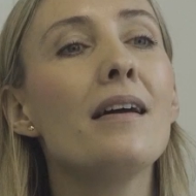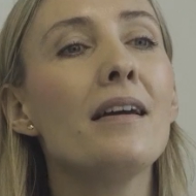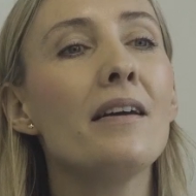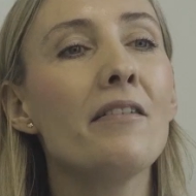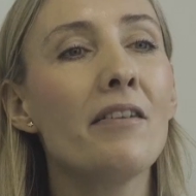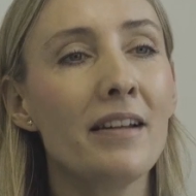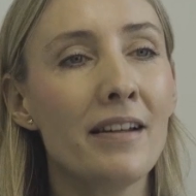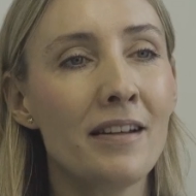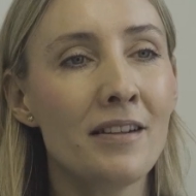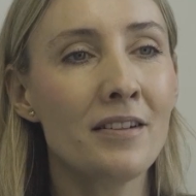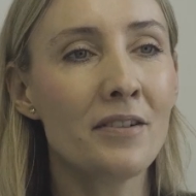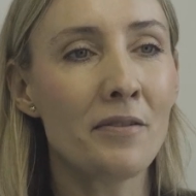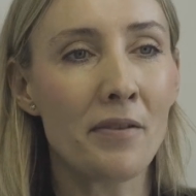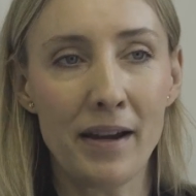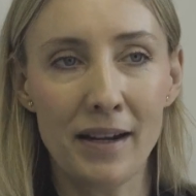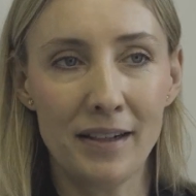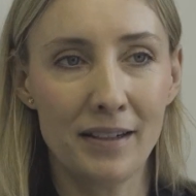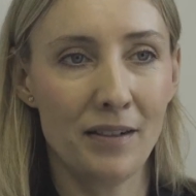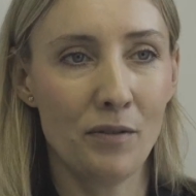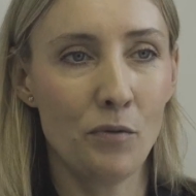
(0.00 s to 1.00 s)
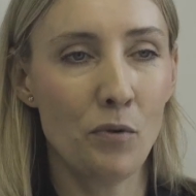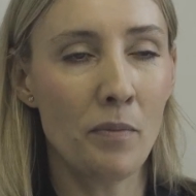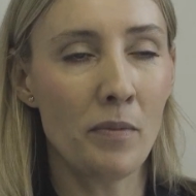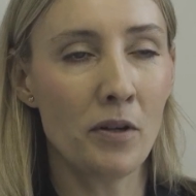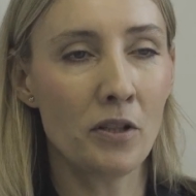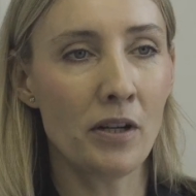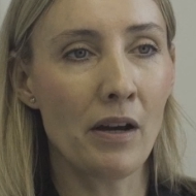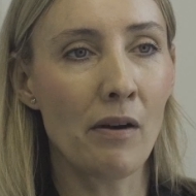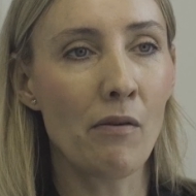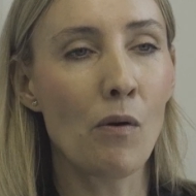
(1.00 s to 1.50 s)
Here at LearnDirect, we
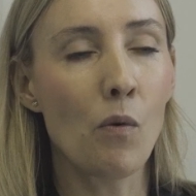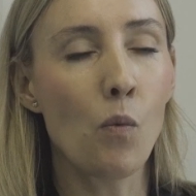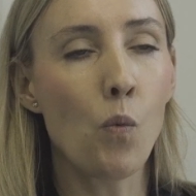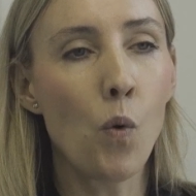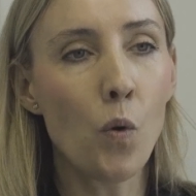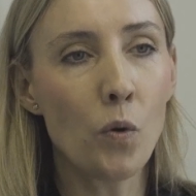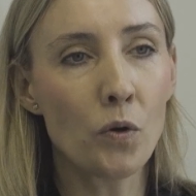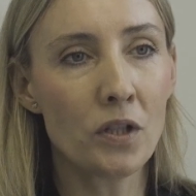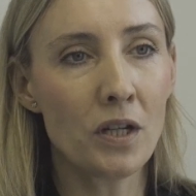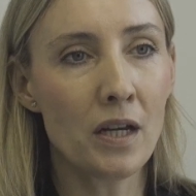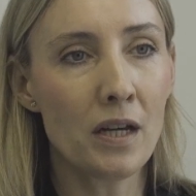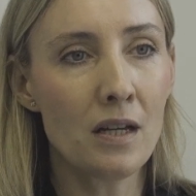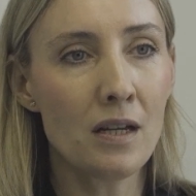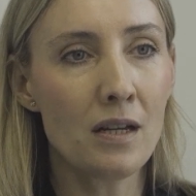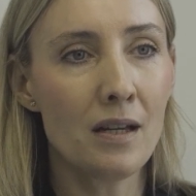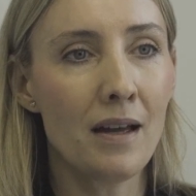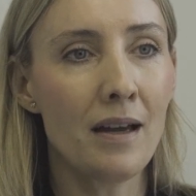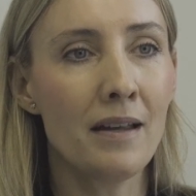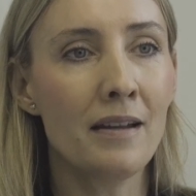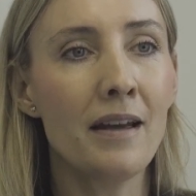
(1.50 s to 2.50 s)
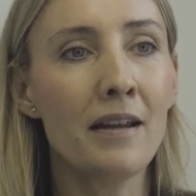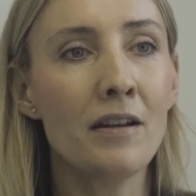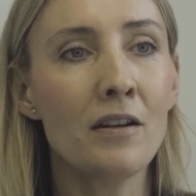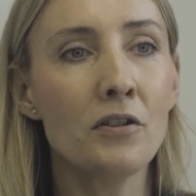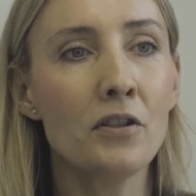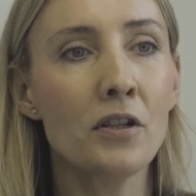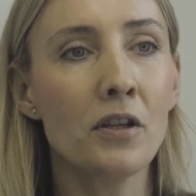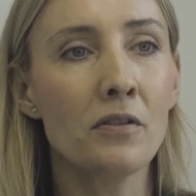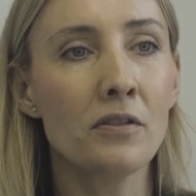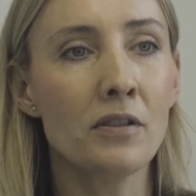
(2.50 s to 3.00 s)
measure our water and
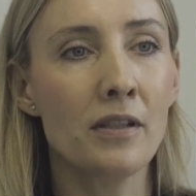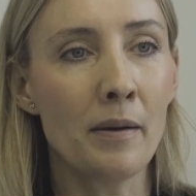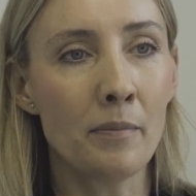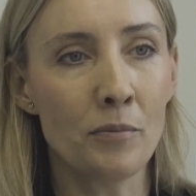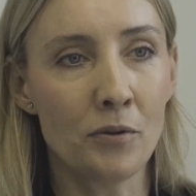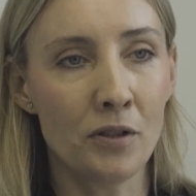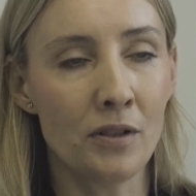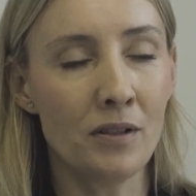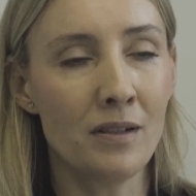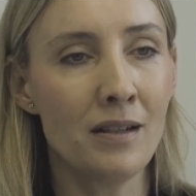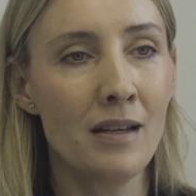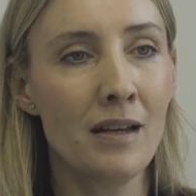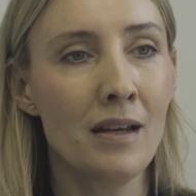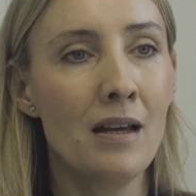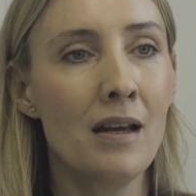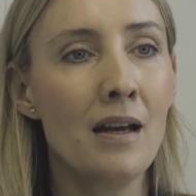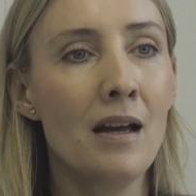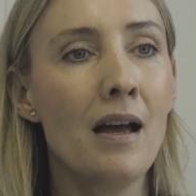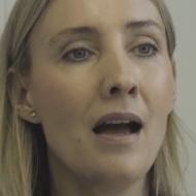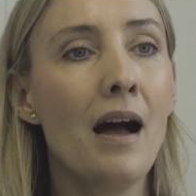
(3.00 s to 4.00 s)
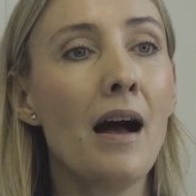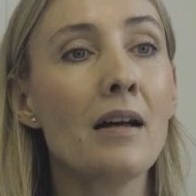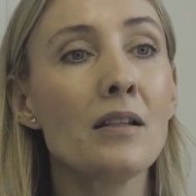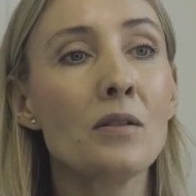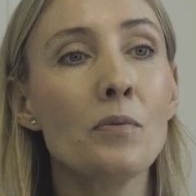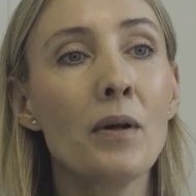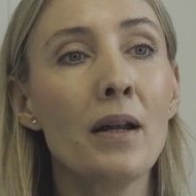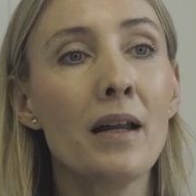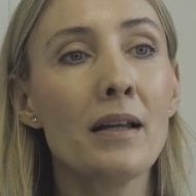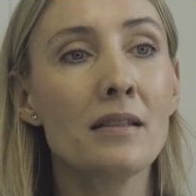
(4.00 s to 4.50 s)
energy consumption, as
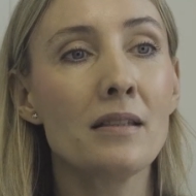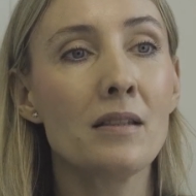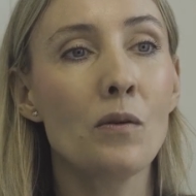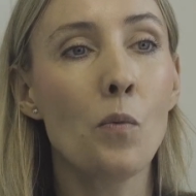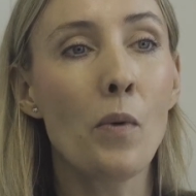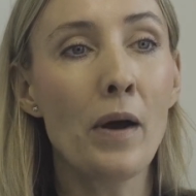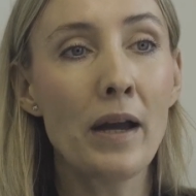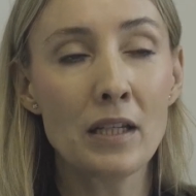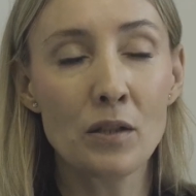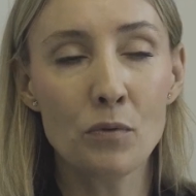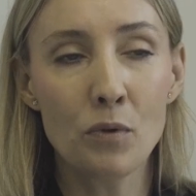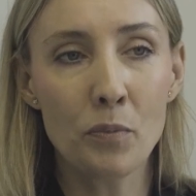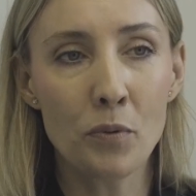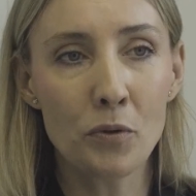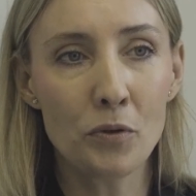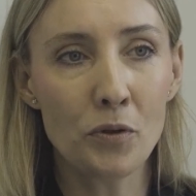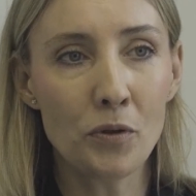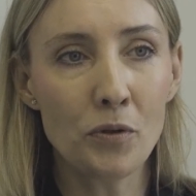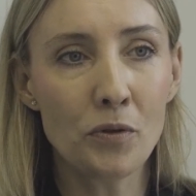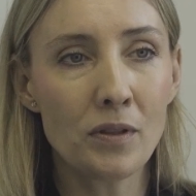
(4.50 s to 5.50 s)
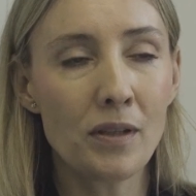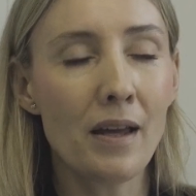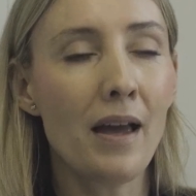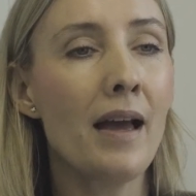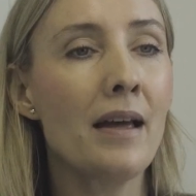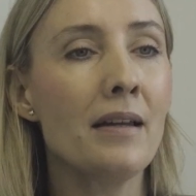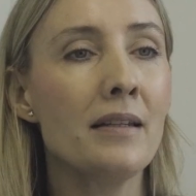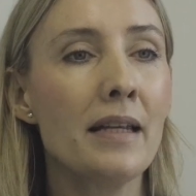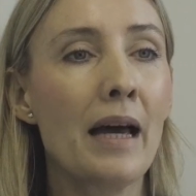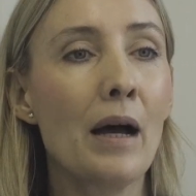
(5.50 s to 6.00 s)
well as the waste we produce
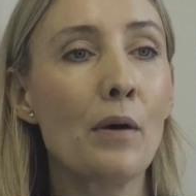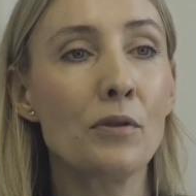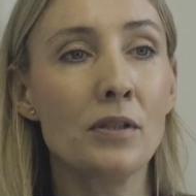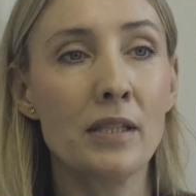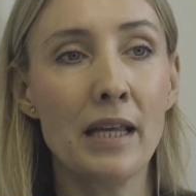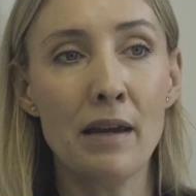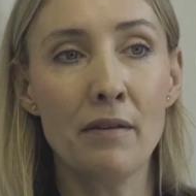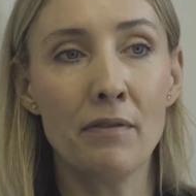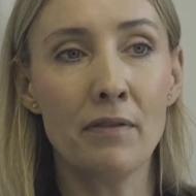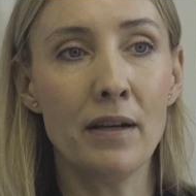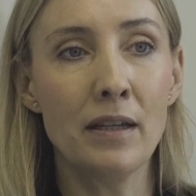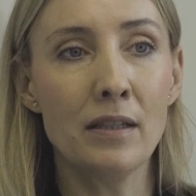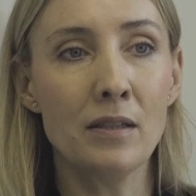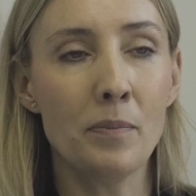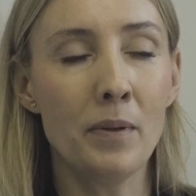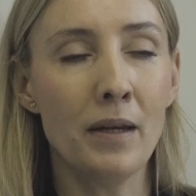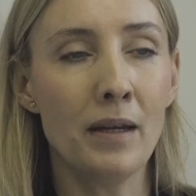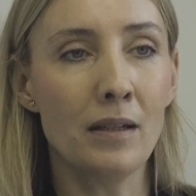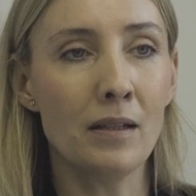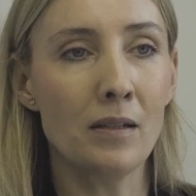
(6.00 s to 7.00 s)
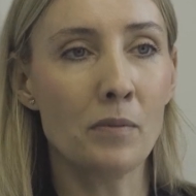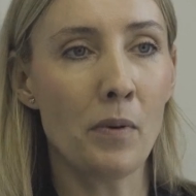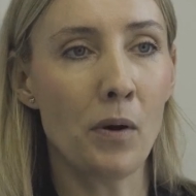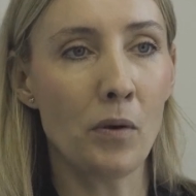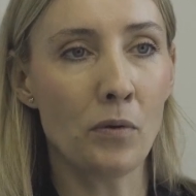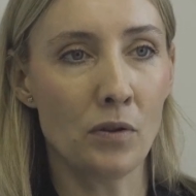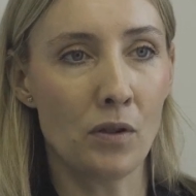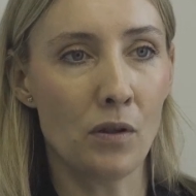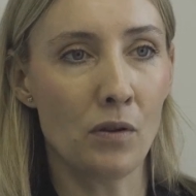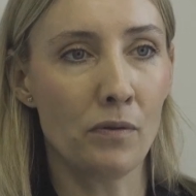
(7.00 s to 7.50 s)
and how safely it's being
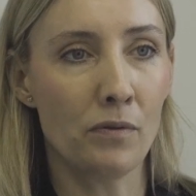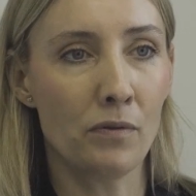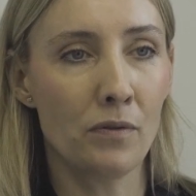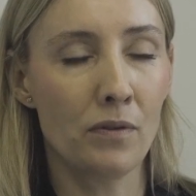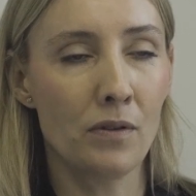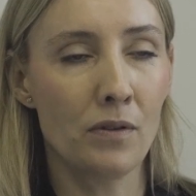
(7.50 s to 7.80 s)
disposed of.